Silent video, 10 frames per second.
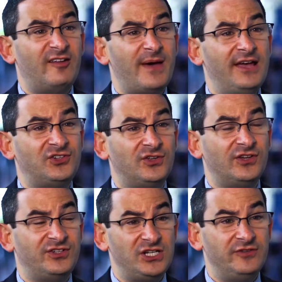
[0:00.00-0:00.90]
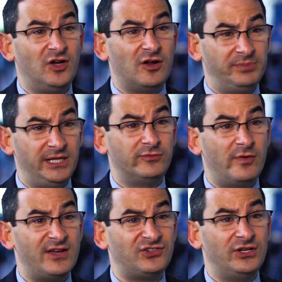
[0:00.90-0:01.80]
of patients achieved a complete
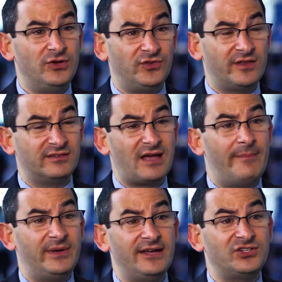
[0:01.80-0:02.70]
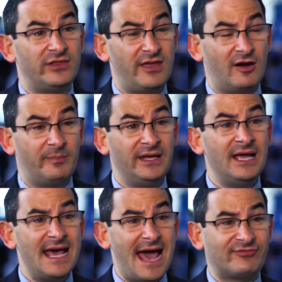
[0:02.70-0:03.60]
remission using this combination therapy
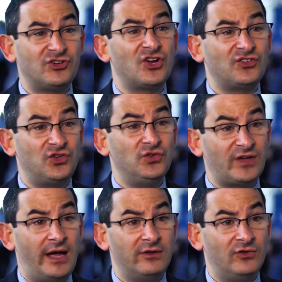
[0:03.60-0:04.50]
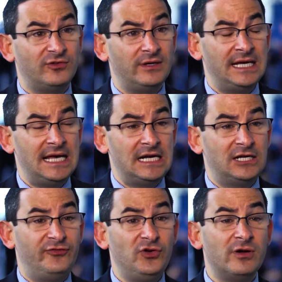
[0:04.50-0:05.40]
after just 2 cycles.
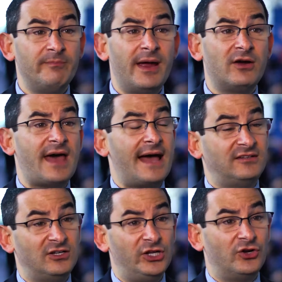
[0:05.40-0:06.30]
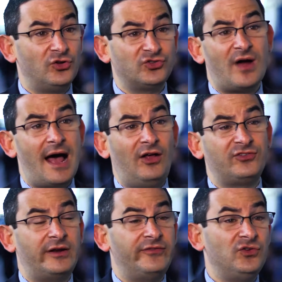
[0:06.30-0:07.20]
Now, if you compare that to clinical trials
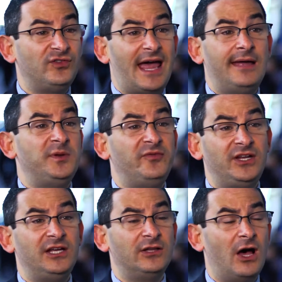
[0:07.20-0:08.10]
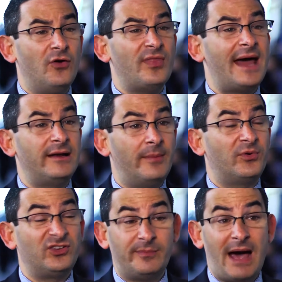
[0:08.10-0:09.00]
that have used AVD alone, that
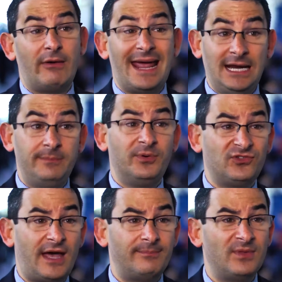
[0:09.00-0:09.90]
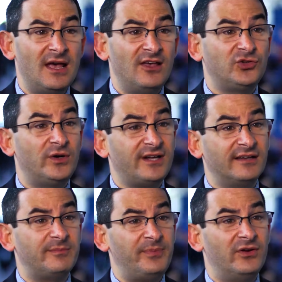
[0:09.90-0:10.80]
number is about 80%. So it
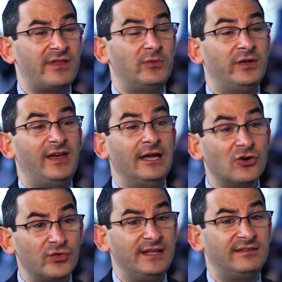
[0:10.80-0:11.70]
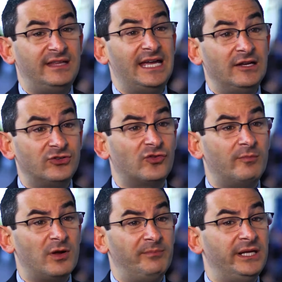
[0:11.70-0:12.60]
does appear that we've increased the
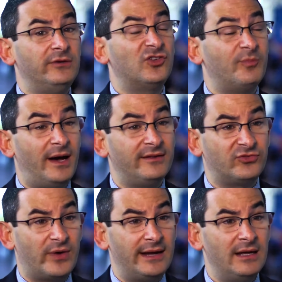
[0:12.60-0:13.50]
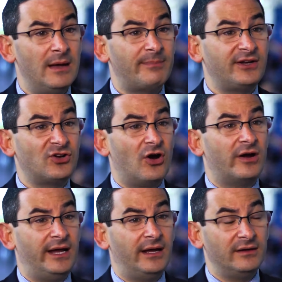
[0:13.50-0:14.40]
interim complete response rate by
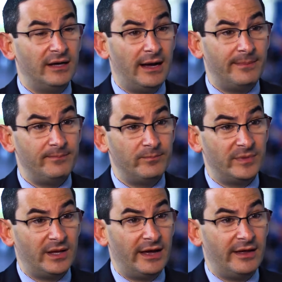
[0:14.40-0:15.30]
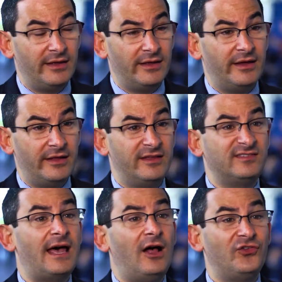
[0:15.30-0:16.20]
targeting the
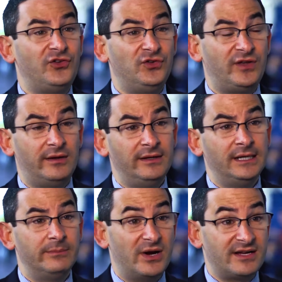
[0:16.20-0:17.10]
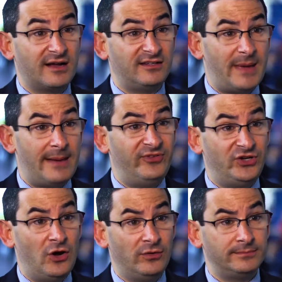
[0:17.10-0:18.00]
cells using brentuximab
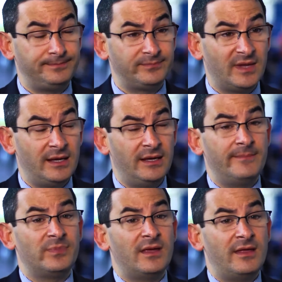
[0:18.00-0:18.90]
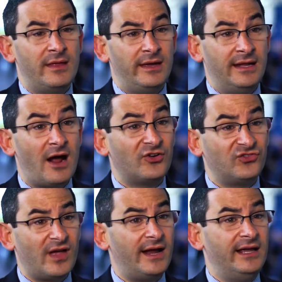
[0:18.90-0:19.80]
vedotin. In our
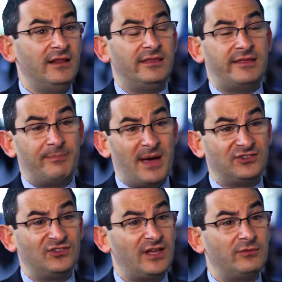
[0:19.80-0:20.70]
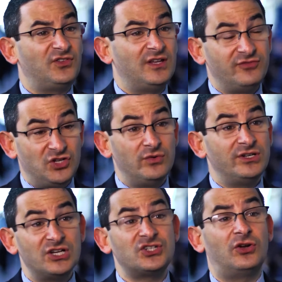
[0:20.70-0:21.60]
study, that patients then received 2
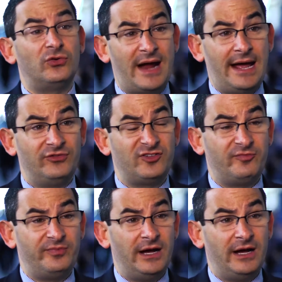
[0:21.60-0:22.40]
additional rounds of